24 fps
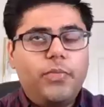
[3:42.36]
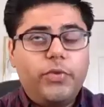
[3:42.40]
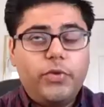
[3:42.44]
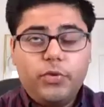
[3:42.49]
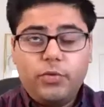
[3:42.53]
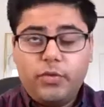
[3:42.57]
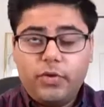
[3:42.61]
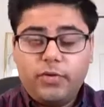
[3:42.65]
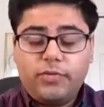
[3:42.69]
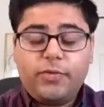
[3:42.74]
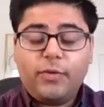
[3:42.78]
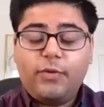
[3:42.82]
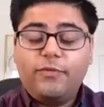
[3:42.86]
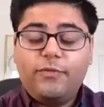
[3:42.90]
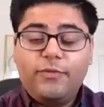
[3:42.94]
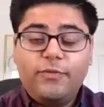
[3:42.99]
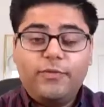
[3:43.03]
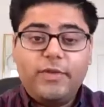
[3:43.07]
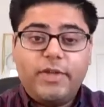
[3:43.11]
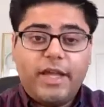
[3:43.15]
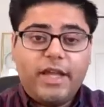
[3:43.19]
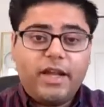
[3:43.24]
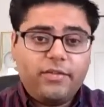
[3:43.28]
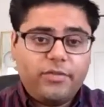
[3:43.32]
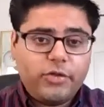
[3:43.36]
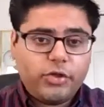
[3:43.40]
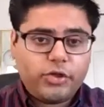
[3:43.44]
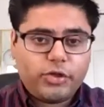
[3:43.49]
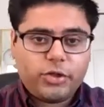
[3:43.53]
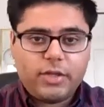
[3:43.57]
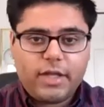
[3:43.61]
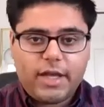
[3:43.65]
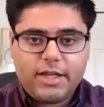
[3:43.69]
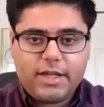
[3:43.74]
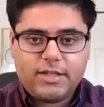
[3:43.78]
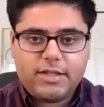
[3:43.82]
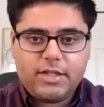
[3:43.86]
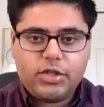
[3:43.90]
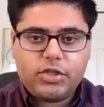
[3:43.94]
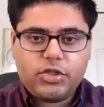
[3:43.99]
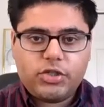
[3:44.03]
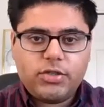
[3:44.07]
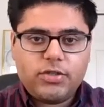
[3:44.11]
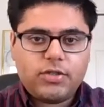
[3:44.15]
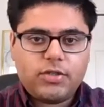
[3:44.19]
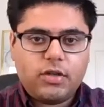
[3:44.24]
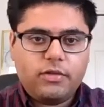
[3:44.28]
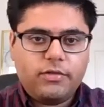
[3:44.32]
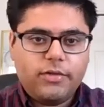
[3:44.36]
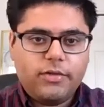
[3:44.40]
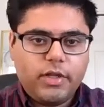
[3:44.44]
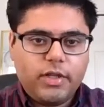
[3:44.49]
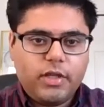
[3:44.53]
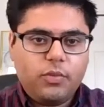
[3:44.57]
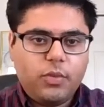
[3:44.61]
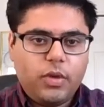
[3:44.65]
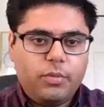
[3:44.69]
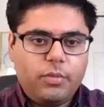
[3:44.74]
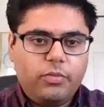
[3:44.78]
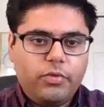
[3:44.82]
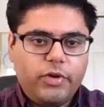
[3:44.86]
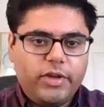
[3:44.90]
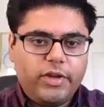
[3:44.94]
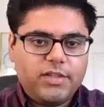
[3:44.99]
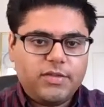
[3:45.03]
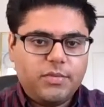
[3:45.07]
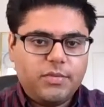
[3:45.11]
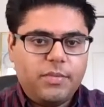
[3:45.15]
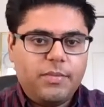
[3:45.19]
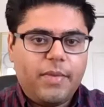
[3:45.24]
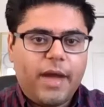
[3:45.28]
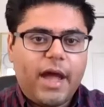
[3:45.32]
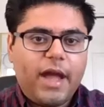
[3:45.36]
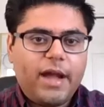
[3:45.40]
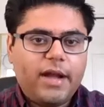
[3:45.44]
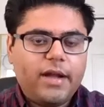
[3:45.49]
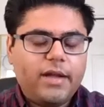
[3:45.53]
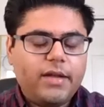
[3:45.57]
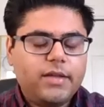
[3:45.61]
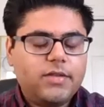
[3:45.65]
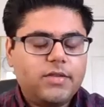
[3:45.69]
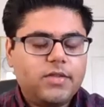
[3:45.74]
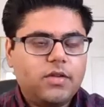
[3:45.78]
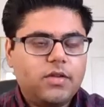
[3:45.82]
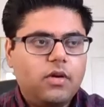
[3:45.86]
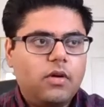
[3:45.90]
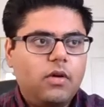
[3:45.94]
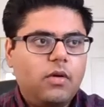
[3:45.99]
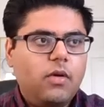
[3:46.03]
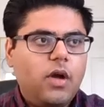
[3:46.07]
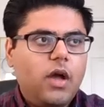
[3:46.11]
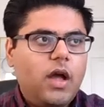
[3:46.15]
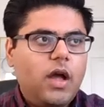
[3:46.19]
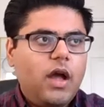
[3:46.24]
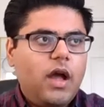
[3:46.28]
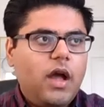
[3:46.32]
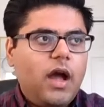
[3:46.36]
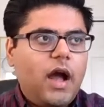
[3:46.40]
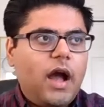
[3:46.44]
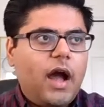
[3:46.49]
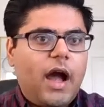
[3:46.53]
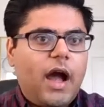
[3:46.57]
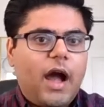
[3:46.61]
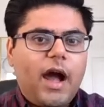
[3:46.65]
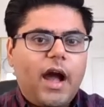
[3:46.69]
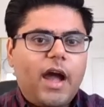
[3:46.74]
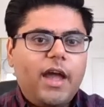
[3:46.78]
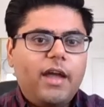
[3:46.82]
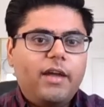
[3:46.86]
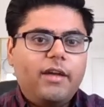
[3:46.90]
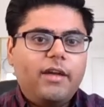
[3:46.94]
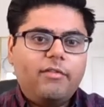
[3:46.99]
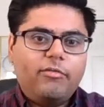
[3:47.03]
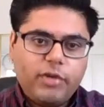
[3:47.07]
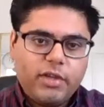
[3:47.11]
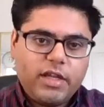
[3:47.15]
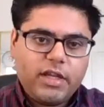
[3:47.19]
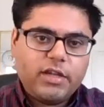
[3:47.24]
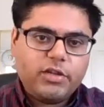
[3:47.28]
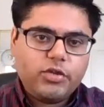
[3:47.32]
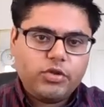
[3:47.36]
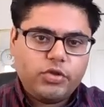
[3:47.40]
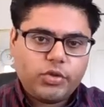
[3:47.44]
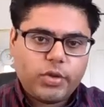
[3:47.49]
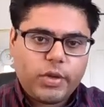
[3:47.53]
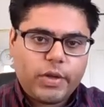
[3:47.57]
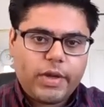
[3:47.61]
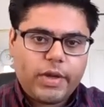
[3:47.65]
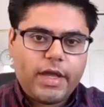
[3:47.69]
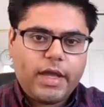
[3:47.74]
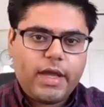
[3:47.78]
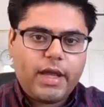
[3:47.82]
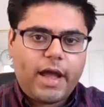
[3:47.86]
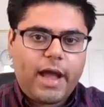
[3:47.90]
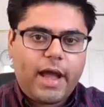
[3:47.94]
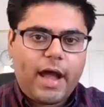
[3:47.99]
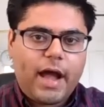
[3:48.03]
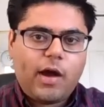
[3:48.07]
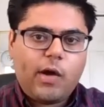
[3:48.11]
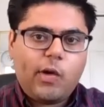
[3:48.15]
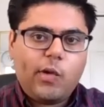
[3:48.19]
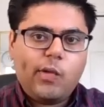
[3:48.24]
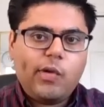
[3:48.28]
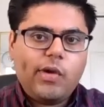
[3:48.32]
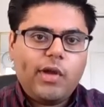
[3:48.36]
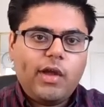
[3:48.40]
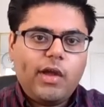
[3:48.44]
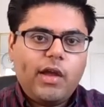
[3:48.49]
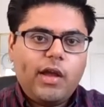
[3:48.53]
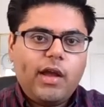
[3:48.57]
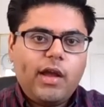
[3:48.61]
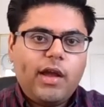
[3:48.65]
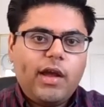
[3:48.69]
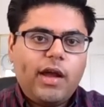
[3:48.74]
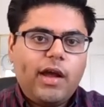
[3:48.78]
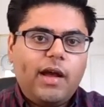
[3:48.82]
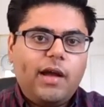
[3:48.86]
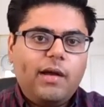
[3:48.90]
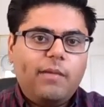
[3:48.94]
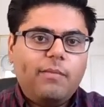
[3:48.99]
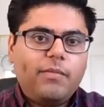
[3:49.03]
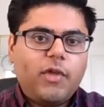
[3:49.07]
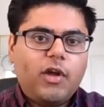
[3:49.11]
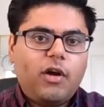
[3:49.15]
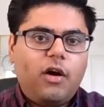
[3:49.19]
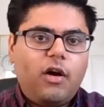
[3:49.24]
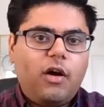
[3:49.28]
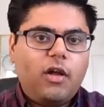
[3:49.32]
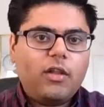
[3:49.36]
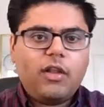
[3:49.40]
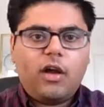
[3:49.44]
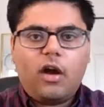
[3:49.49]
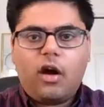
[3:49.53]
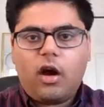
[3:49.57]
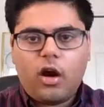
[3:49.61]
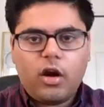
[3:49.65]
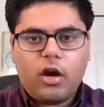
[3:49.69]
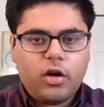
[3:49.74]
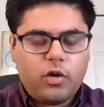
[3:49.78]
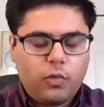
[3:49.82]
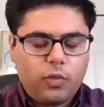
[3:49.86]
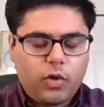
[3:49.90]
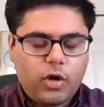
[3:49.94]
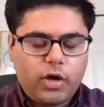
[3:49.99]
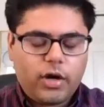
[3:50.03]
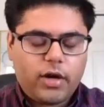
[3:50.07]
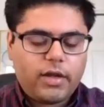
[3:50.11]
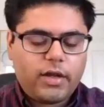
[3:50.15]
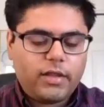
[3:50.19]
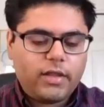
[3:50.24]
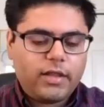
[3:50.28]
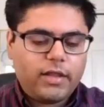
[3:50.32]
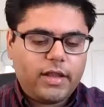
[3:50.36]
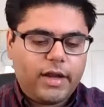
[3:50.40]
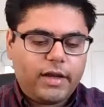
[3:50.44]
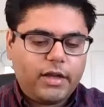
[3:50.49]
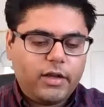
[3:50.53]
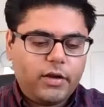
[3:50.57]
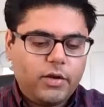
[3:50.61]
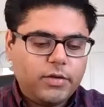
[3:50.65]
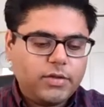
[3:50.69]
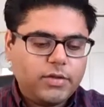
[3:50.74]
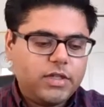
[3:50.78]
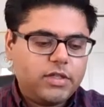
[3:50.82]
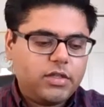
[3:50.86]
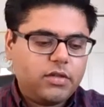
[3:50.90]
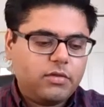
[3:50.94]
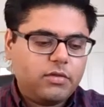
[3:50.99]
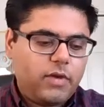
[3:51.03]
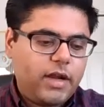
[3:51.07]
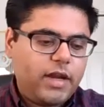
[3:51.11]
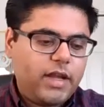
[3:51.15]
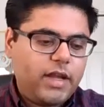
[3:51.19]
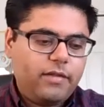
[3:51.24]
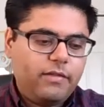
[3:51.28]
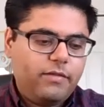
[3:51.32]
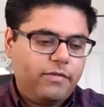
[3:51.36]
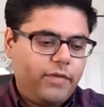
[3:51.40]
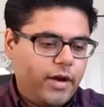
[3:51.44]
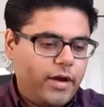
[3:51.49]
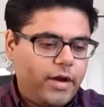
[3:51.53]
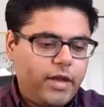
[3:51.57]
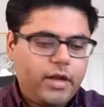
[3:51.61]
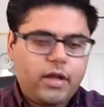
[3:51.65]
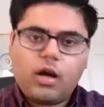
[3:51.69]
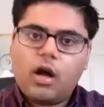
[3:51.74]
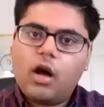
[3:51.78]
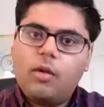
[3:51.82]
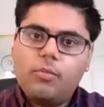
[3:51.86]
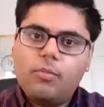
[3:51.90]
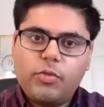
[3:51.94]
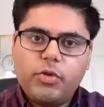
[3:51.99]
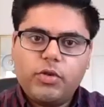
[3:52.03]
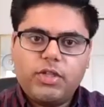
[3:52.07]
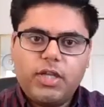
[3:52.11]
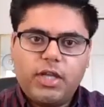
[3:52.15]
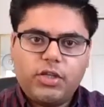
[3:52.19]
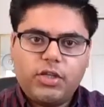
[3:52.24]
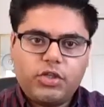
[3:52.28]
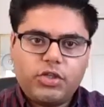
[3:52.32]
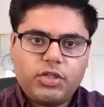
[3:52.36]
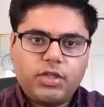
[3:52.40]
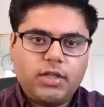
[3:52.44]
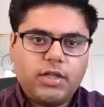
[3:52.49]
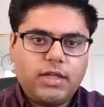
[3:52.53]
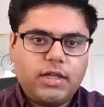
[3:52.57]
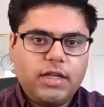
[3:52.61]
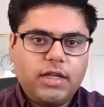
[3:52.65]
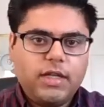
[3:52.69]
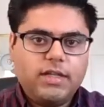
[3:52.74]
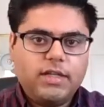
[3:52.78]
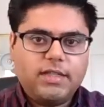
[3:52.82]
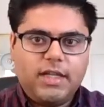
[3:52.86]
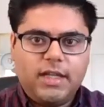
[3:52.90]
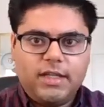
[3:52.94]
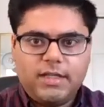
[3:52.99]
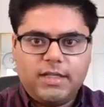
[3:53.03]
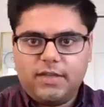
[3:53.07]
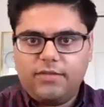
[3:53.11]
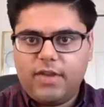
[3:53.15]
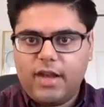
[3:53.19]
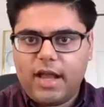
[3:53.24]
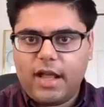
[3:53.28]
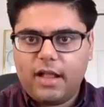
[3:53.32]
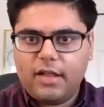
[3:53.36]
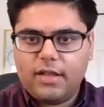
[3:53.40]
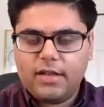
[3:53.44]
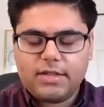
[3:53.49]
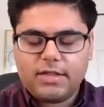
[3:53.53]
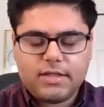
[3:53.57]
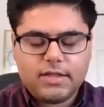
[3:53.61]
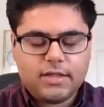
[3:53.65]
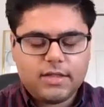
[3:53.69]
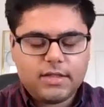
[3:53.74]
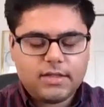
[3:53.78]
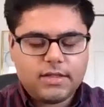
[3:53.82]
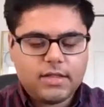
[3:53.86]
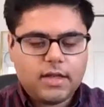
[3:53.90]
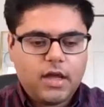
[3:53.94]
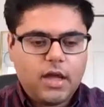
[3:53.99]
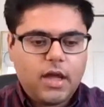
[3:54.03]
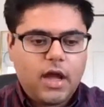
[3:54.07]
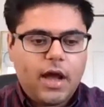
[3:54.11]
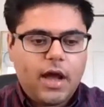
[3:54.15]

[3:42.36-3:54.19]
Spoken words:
beautiful data visualizations are really what brings me back. So I really enjoy how all the hard work that goes into running very computationally intensive analyses